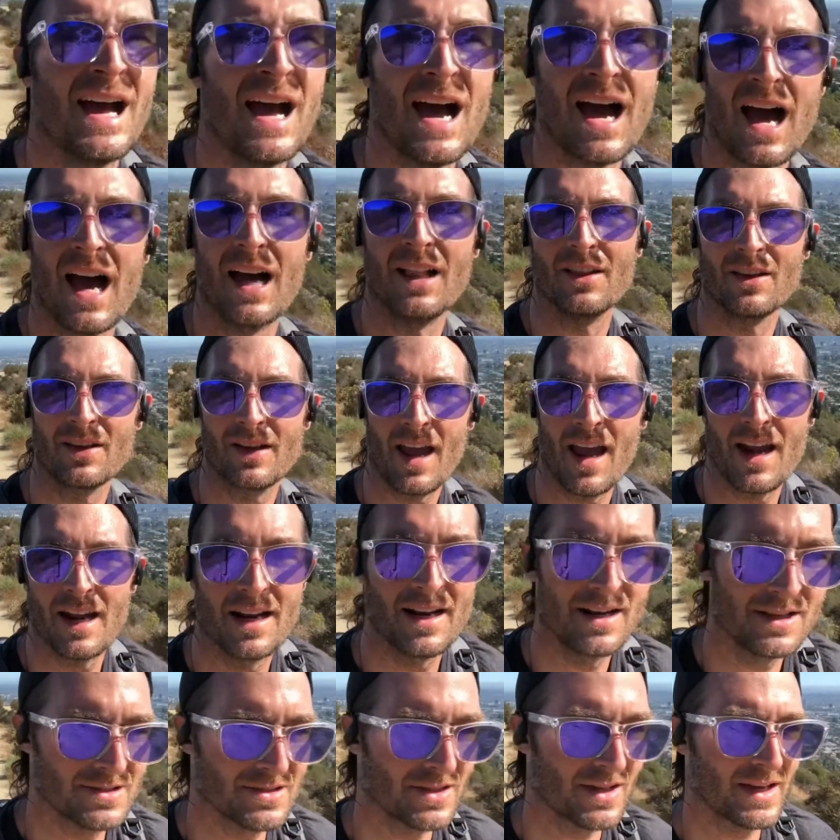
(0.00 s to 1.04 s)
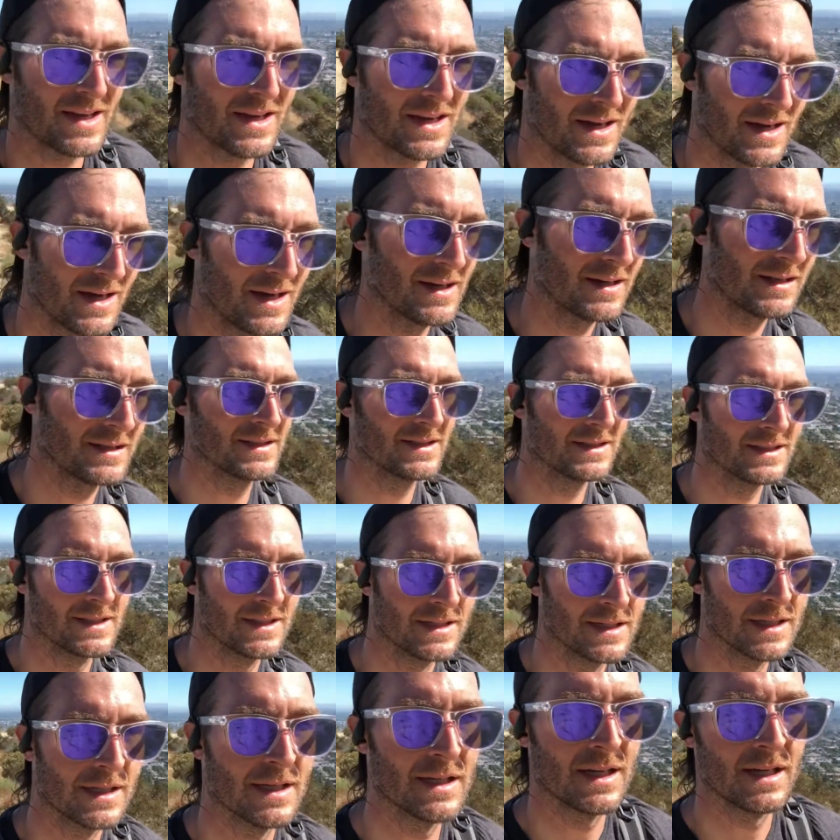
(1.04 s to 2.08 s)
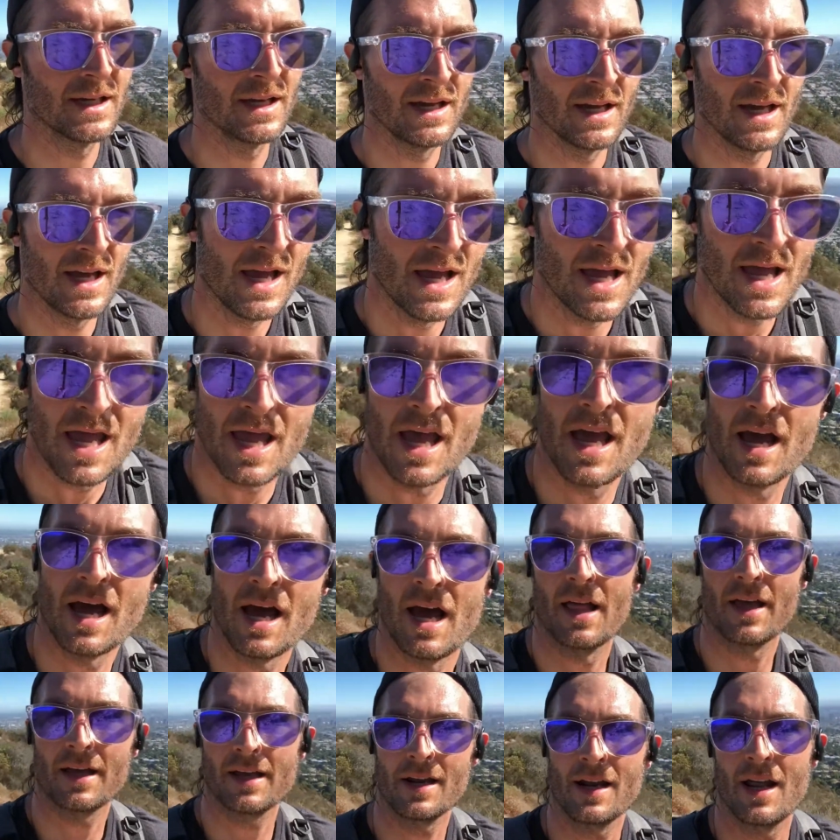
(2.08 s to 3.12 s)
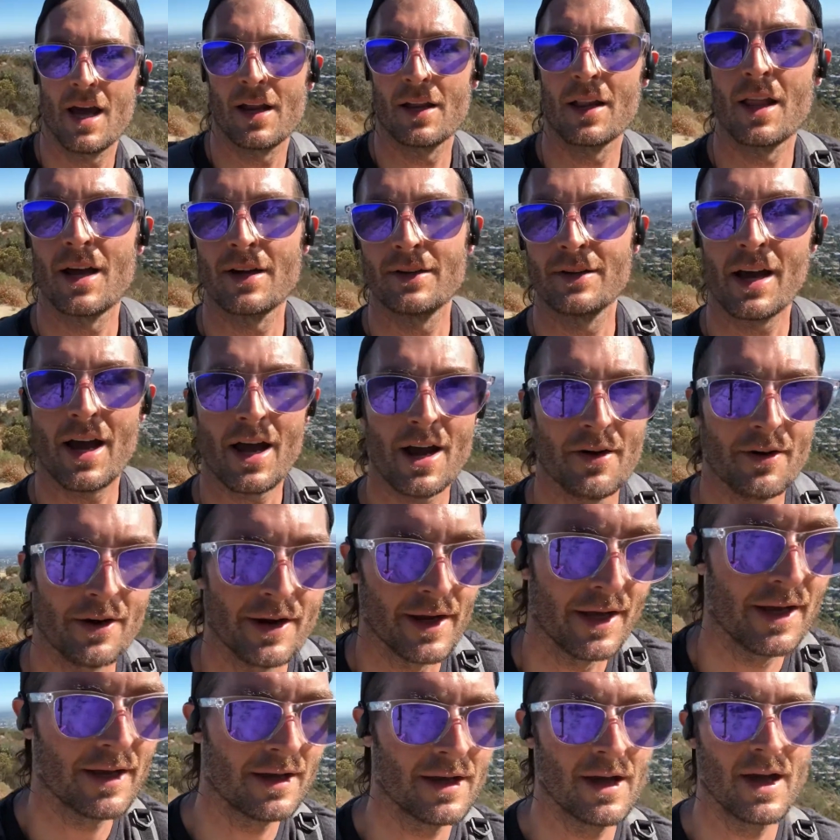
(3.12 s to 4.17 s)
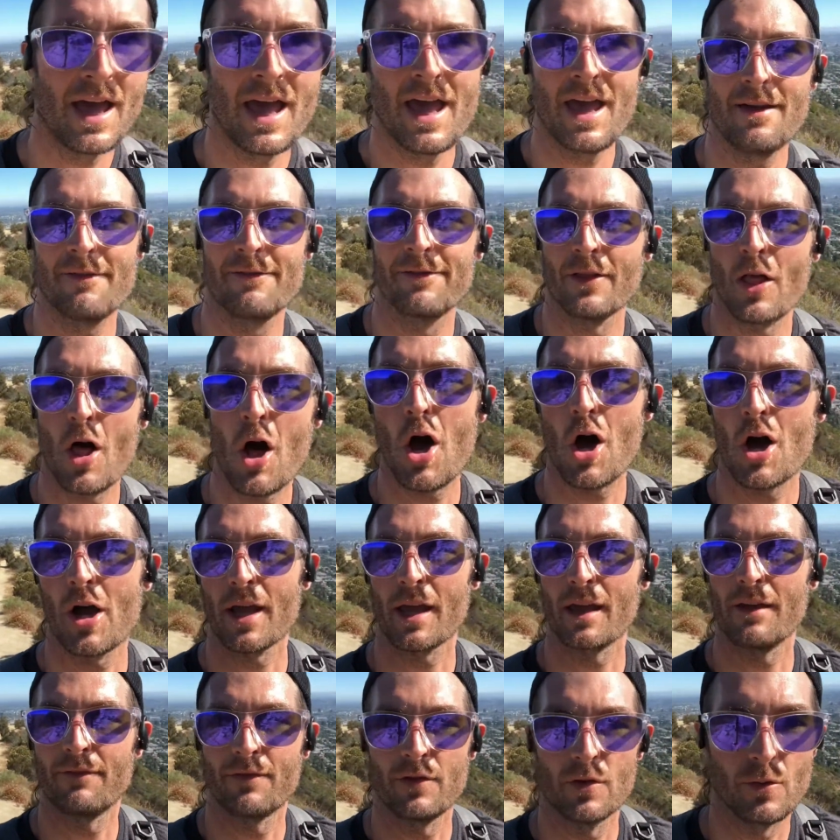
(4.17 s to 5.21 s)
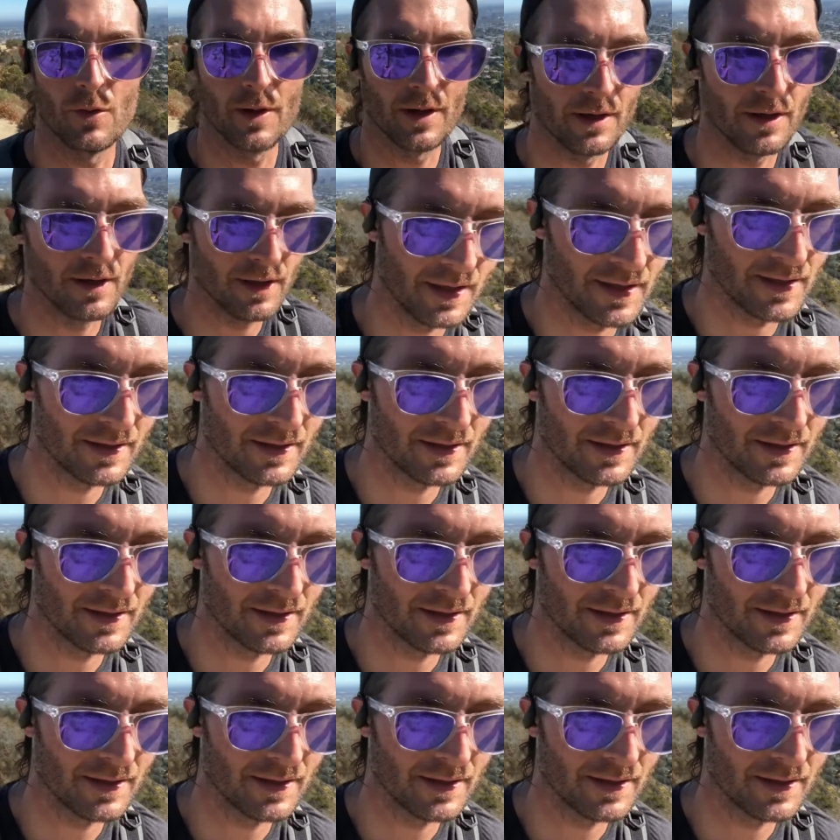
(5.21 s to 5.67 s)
I look at it as like an online diary, a vlog, if you will,